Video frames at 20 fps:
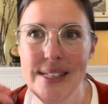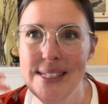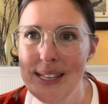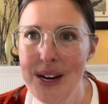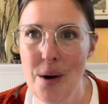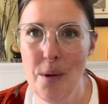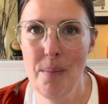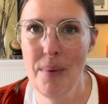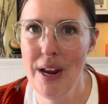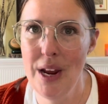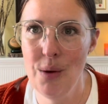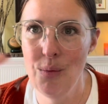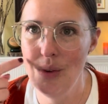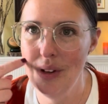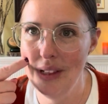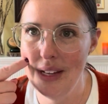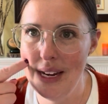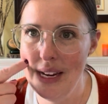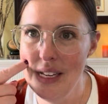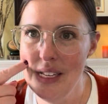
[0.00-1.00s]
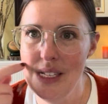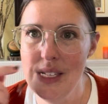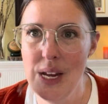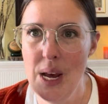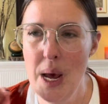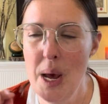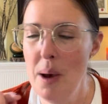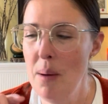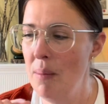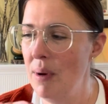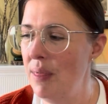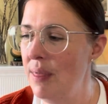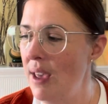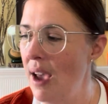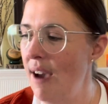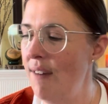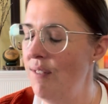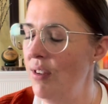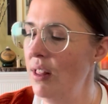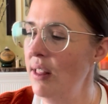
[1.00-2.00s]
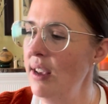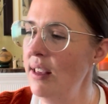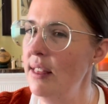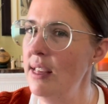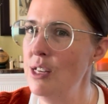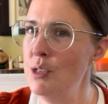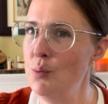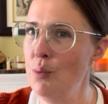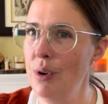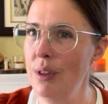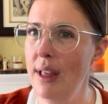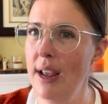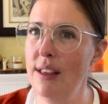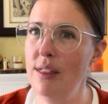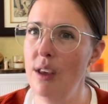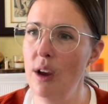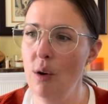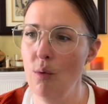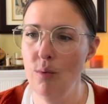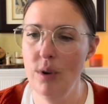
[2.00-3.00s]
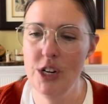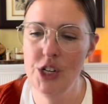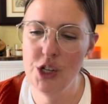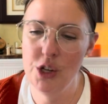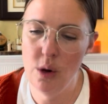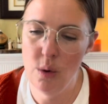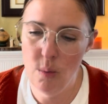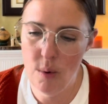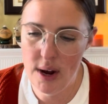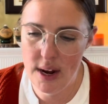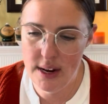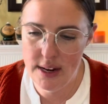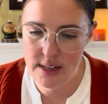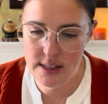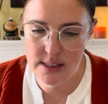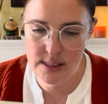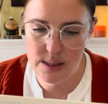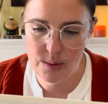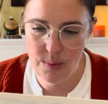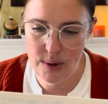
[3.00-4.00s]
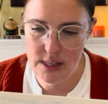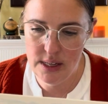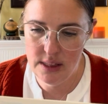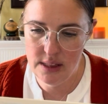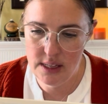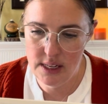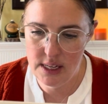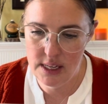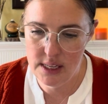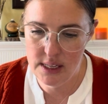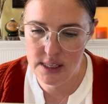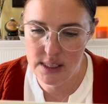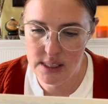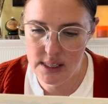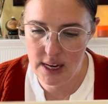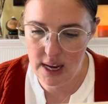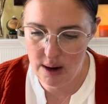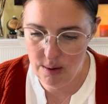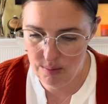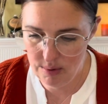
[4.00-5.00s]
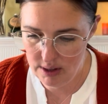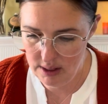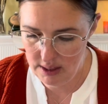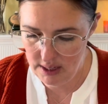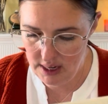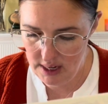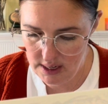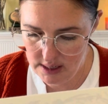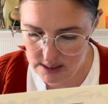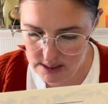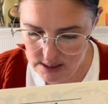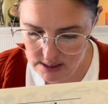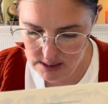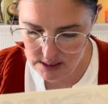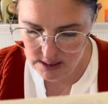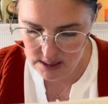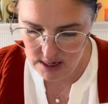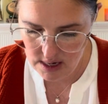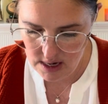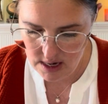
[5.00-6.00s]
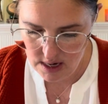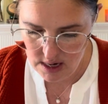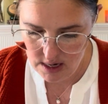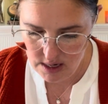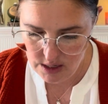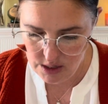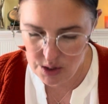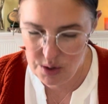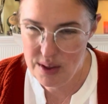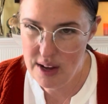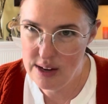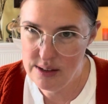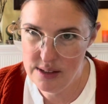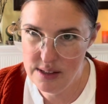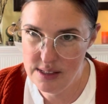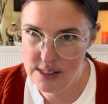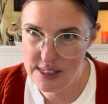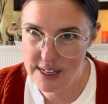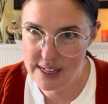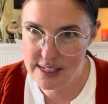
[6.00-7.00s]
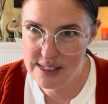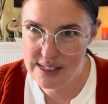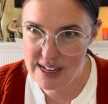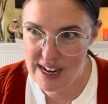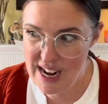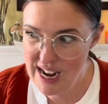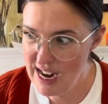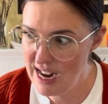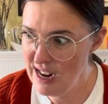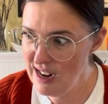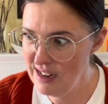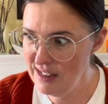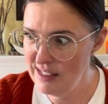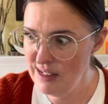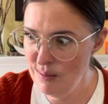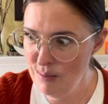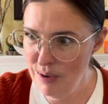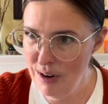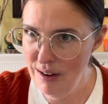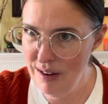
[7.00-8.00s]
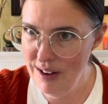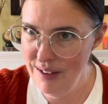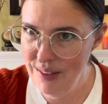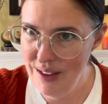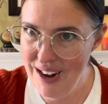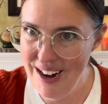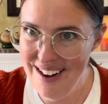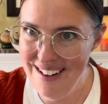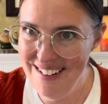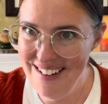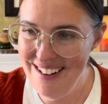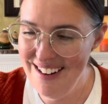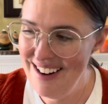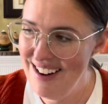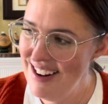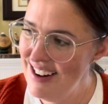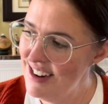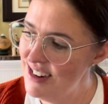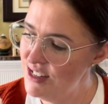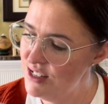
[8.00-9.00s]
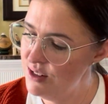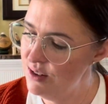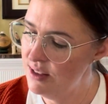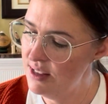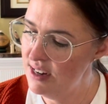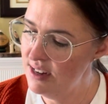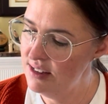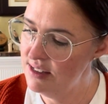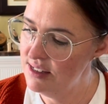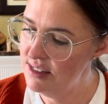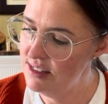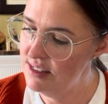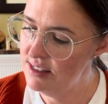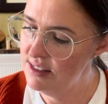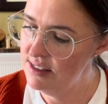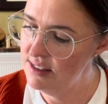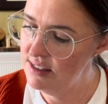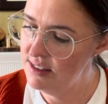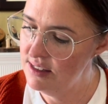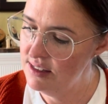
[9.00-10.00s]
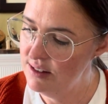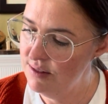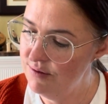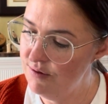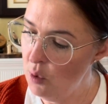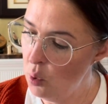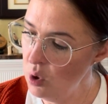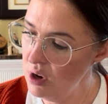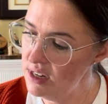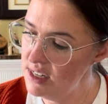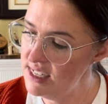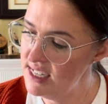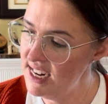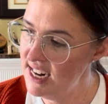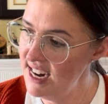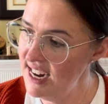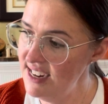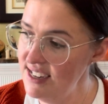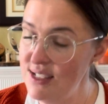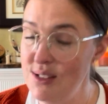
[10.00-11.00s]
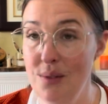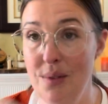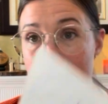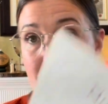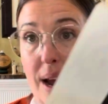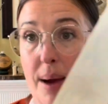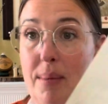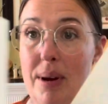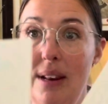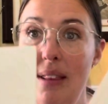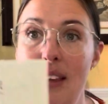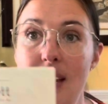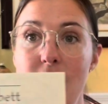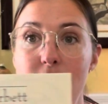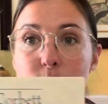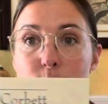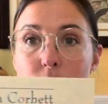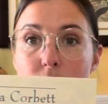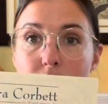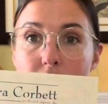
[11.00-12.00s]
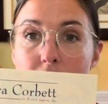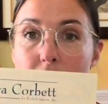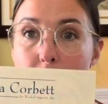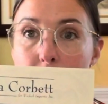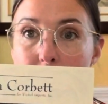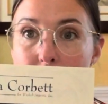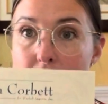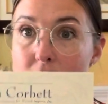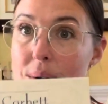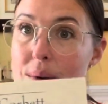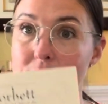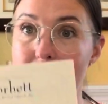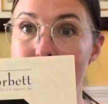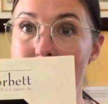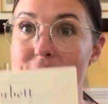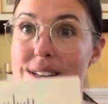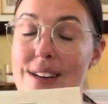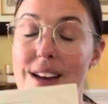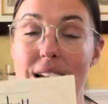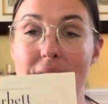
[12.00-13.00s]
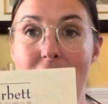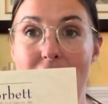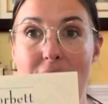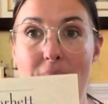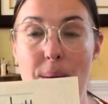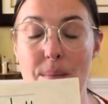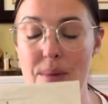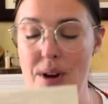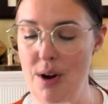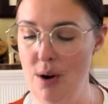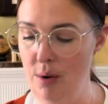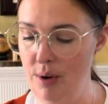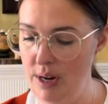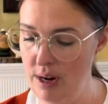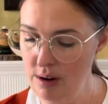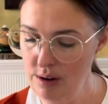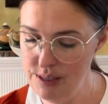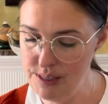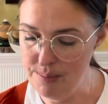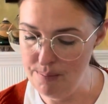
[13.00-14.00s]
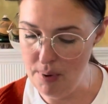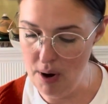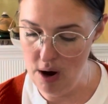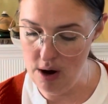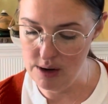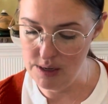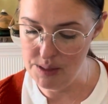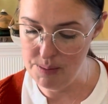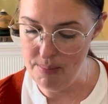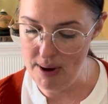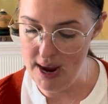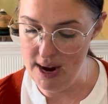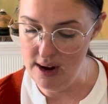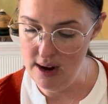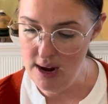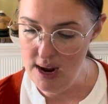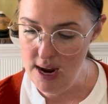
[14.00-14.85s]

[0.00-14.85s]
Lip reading: that are being released, but I feel like these were like the original ones. When did these get released? 2016, somewhere on there. 2014. So I mean, these were coming out in you know, years apart, but